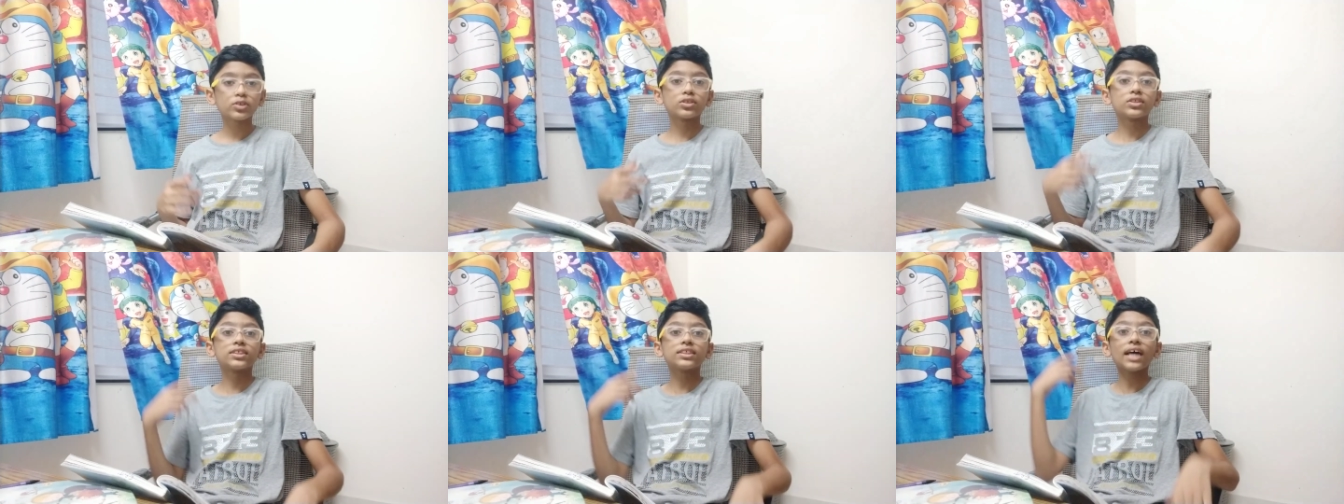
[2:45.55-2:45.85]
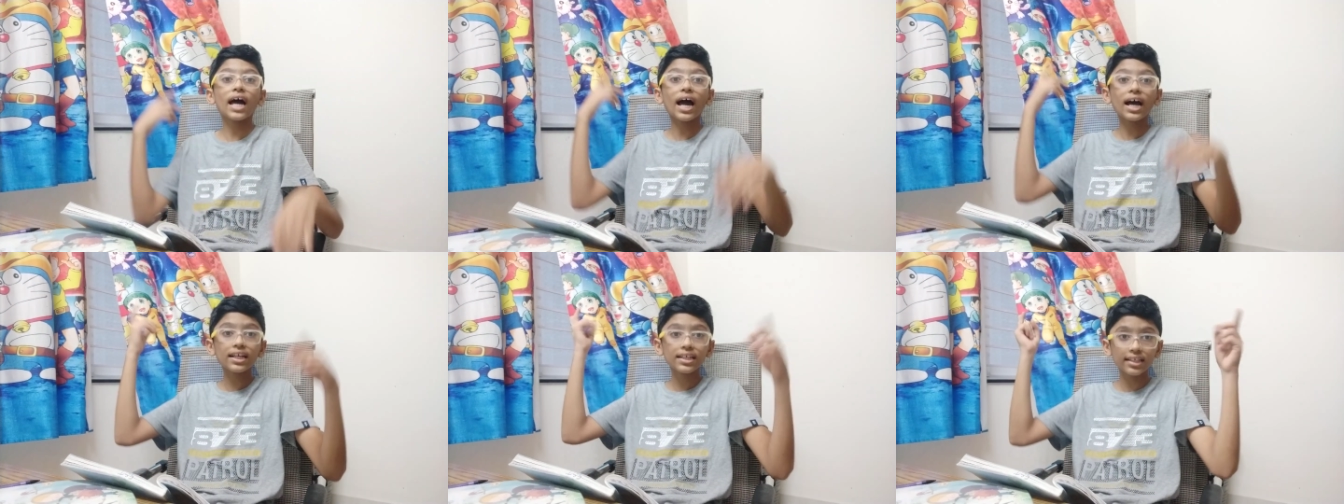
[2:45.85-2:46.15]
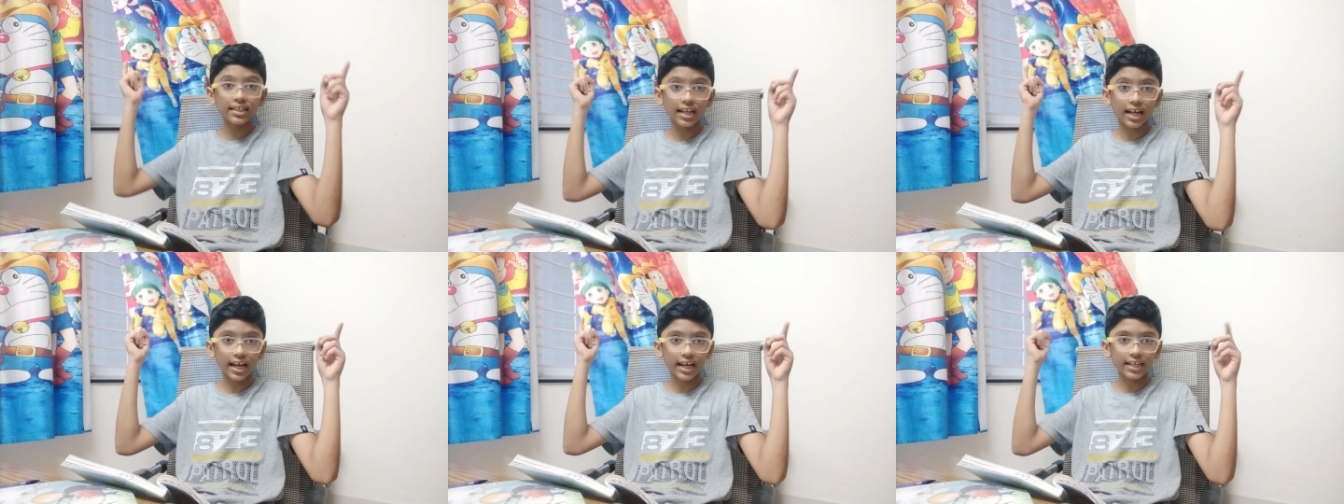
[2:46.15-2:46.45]

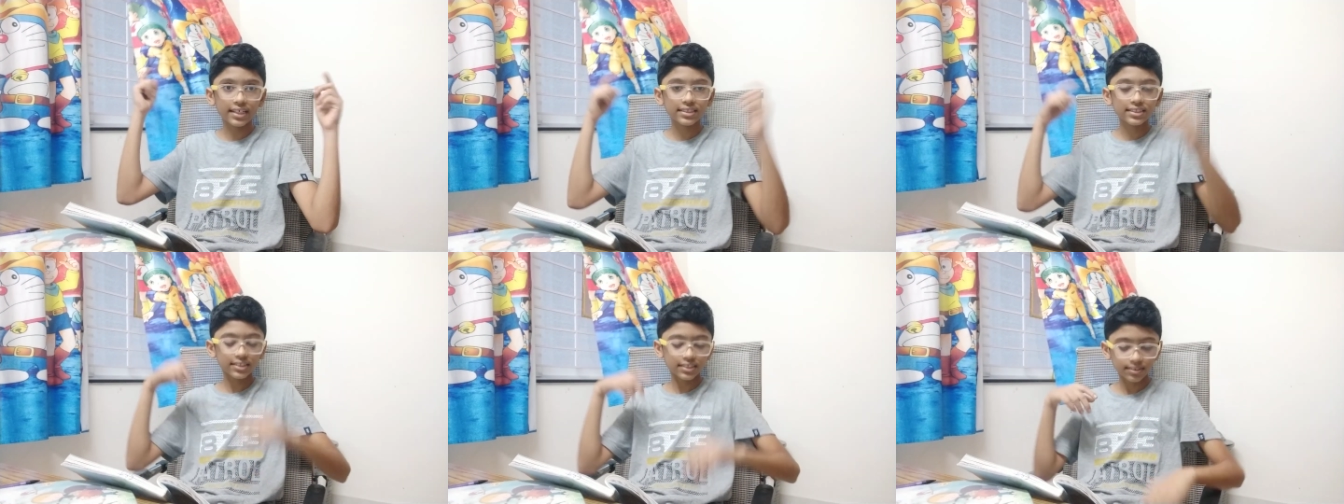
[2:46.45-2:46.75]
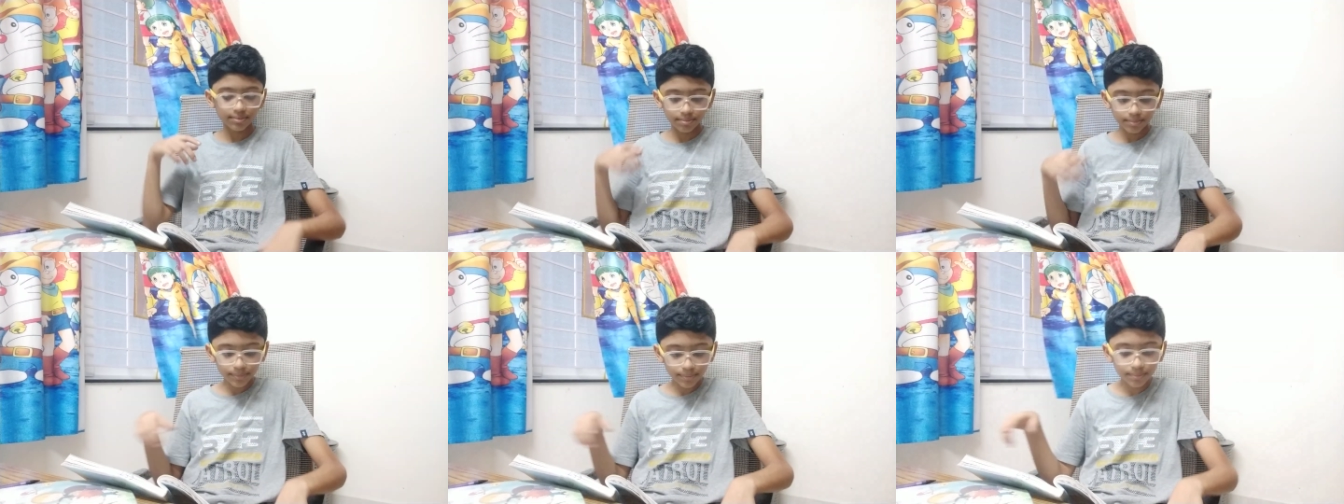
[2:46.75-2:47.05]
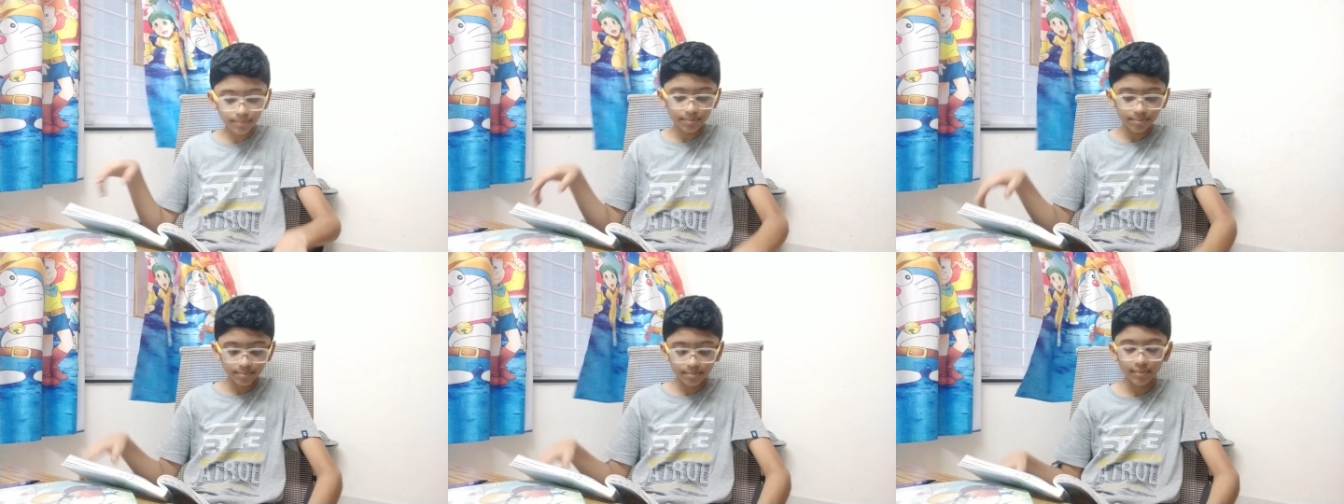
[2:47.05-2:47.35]
satellite.
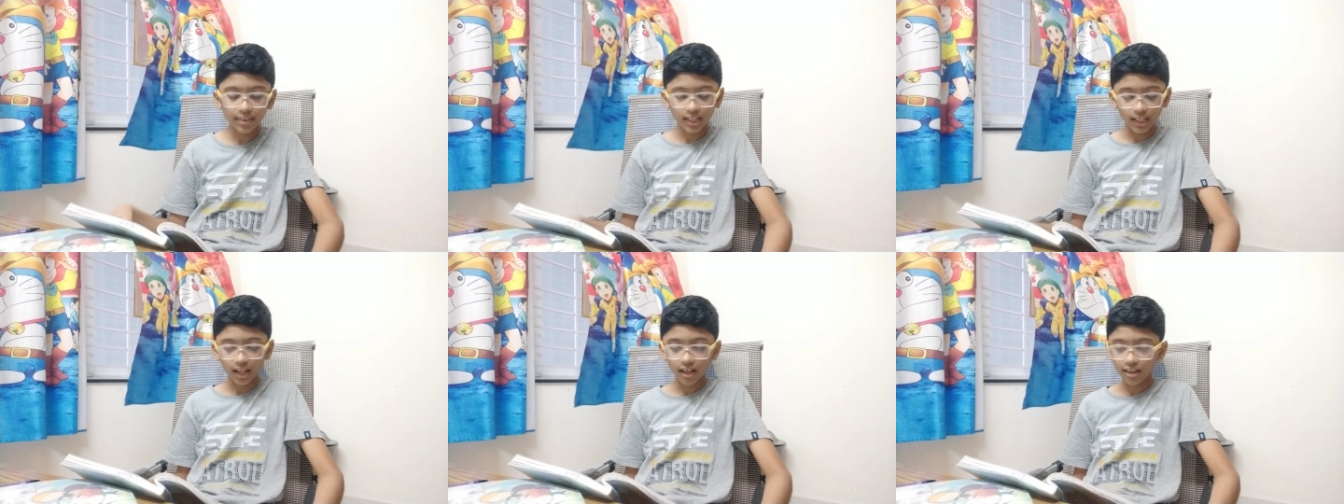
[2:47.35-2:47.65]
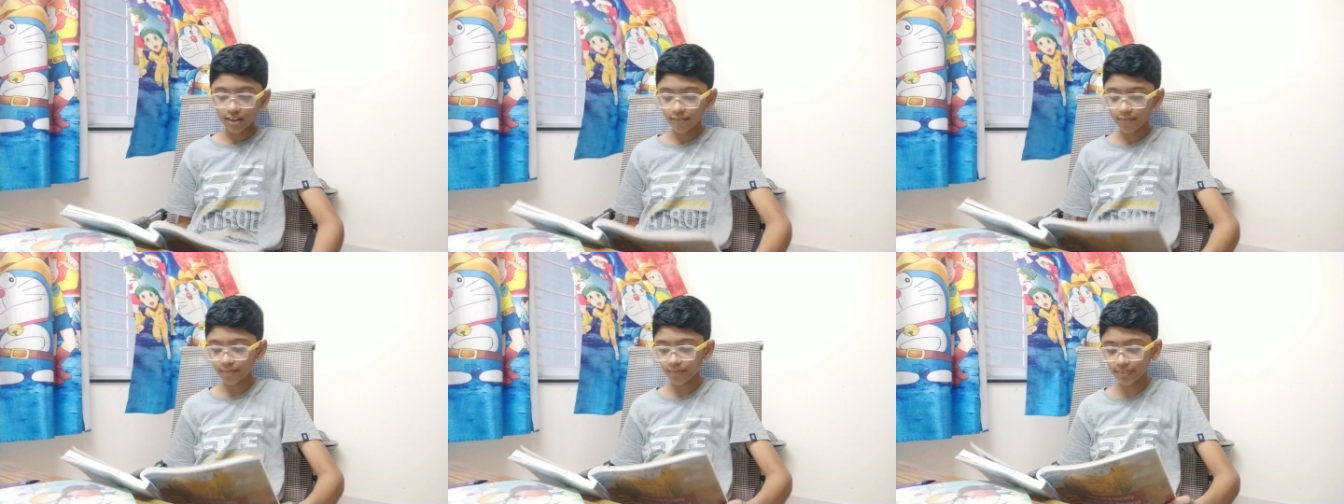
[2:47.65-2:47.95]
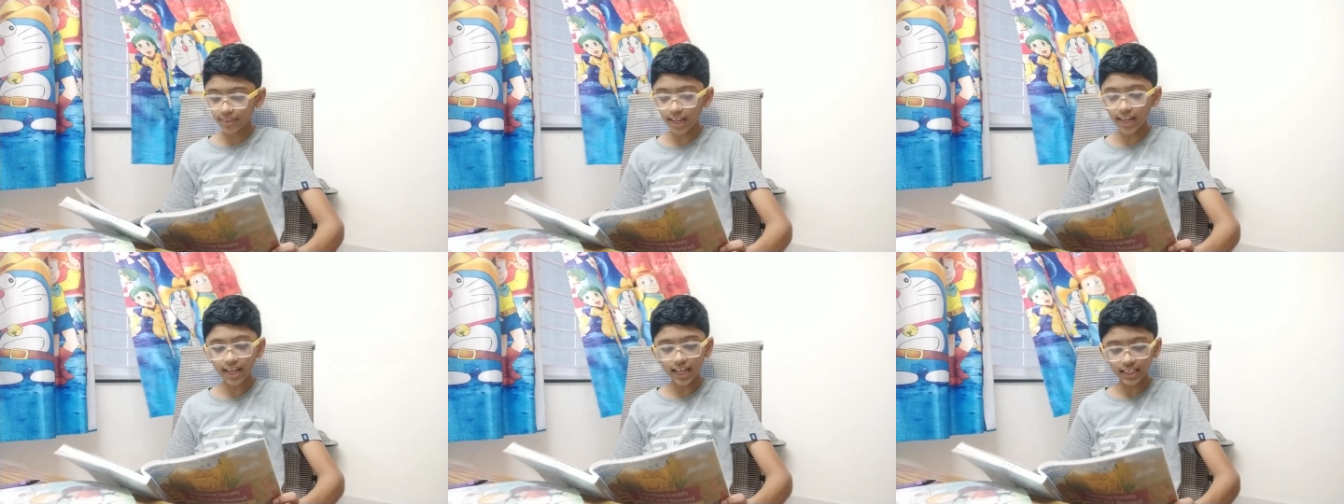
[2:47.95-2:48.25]

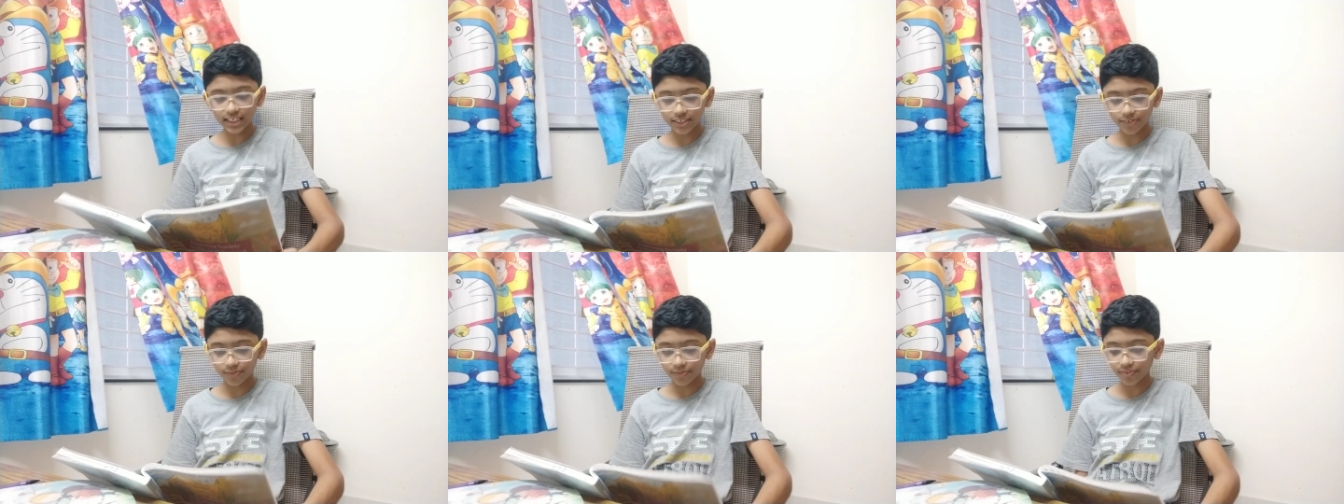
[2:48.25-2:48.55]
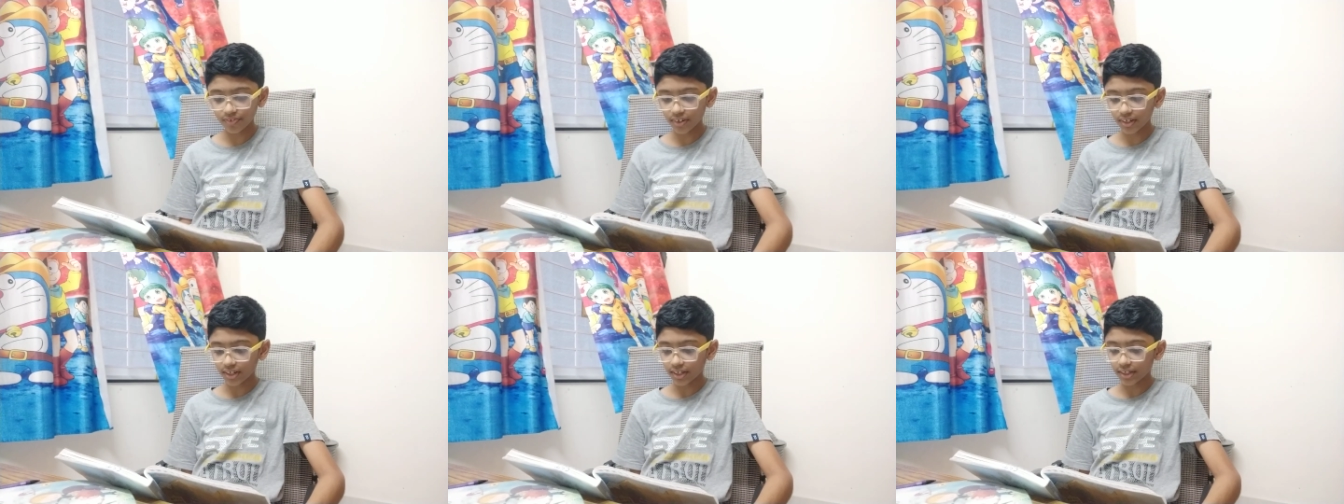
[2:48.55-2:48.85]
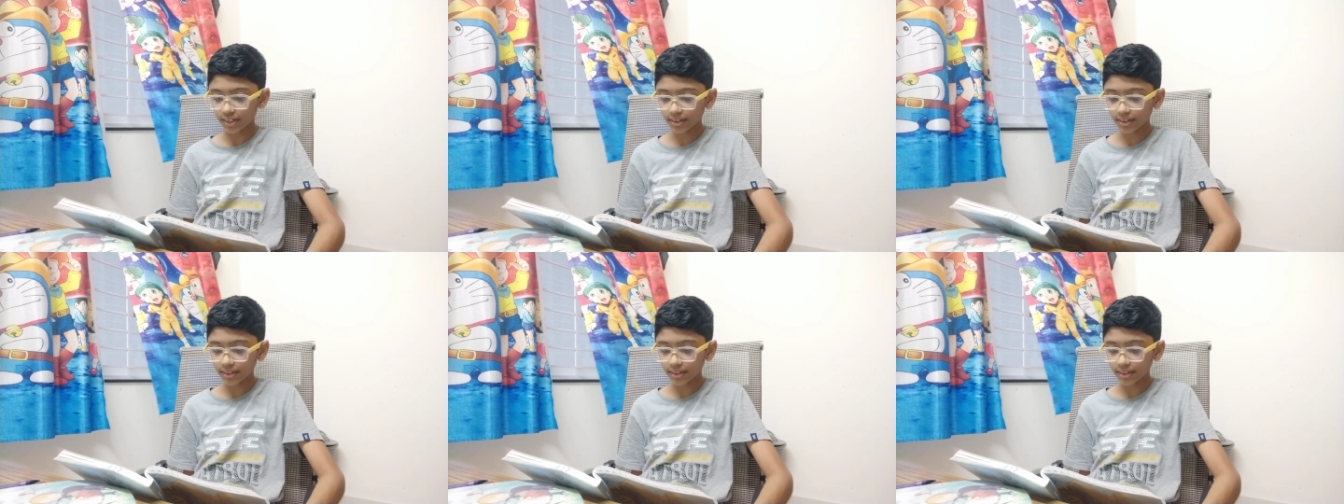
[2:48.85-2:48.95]
They can differ.